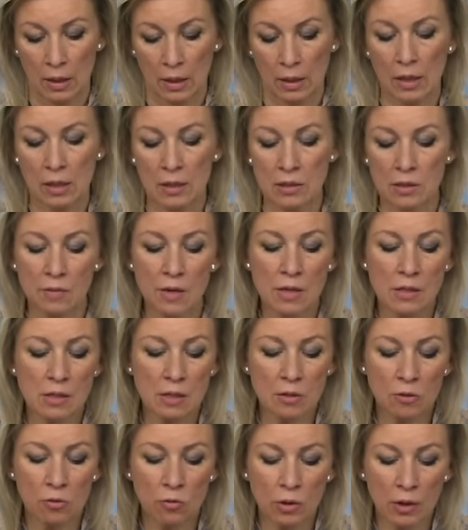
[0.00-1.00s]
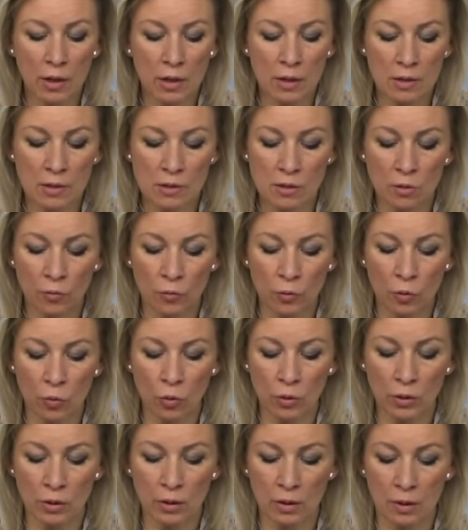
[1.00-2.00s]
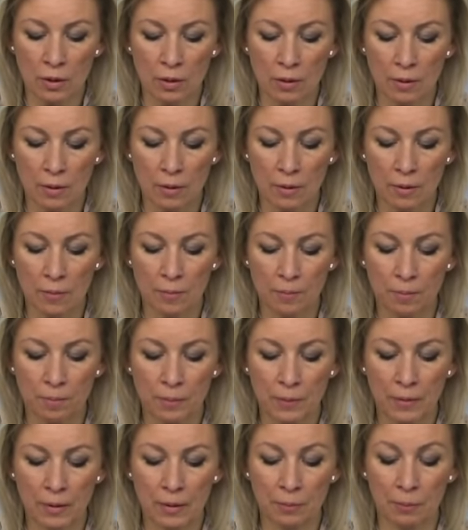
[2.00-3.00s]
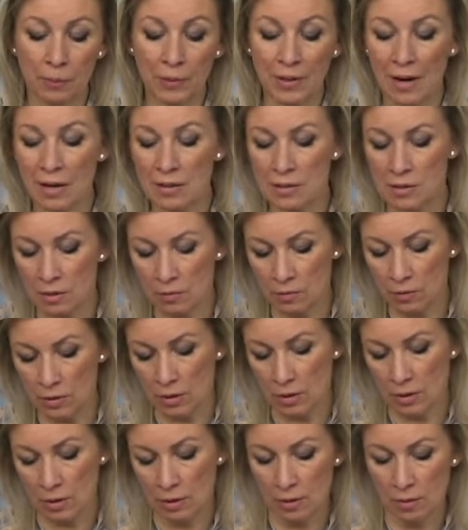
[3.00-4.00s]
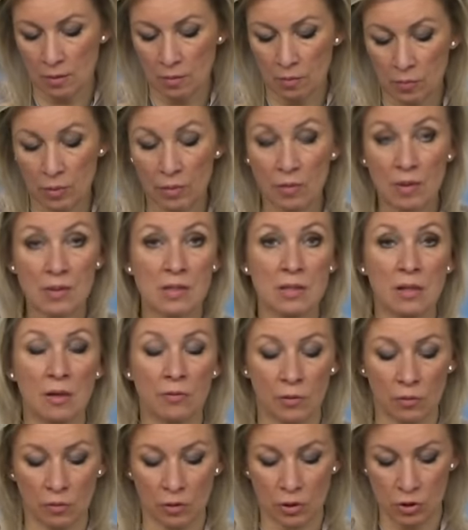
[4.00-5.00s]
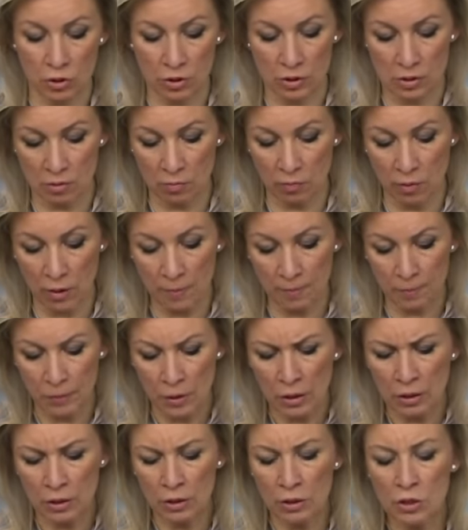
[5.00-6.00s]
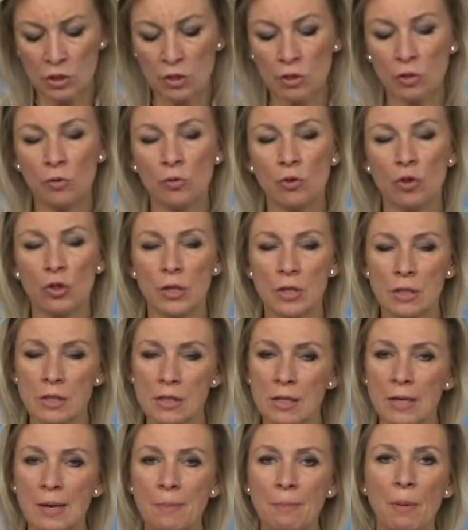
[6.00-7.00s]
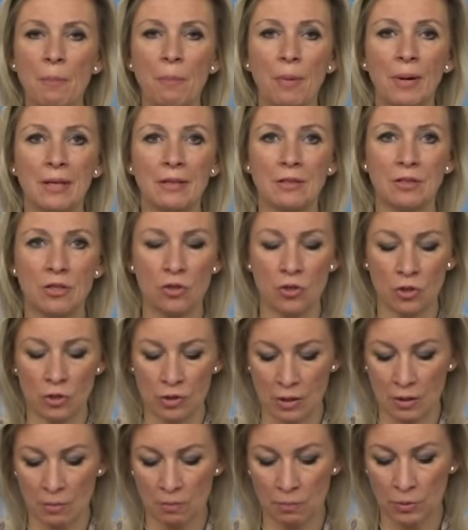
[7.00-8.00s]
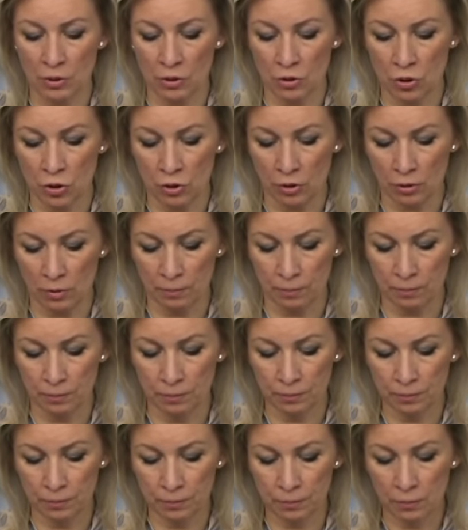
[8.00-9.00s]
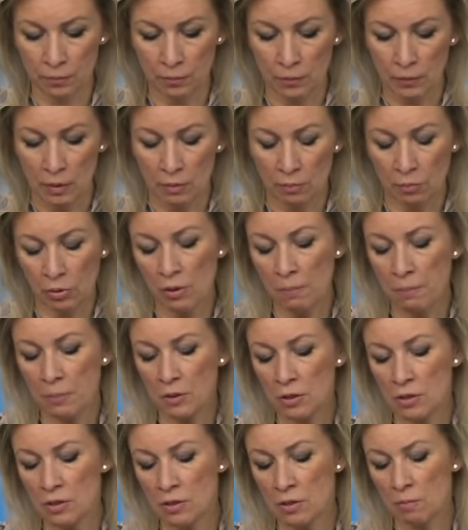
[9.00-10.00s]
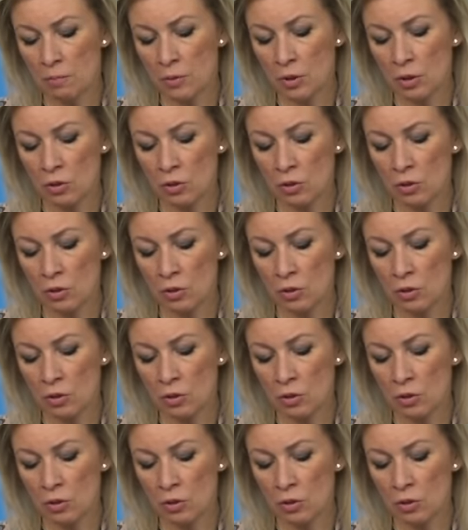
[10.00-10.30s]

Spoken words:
I quote Maria Zakharova. As you know, in Ukraine, starting this year, the celebration of Orthodox Christmas was moved from January 7th to January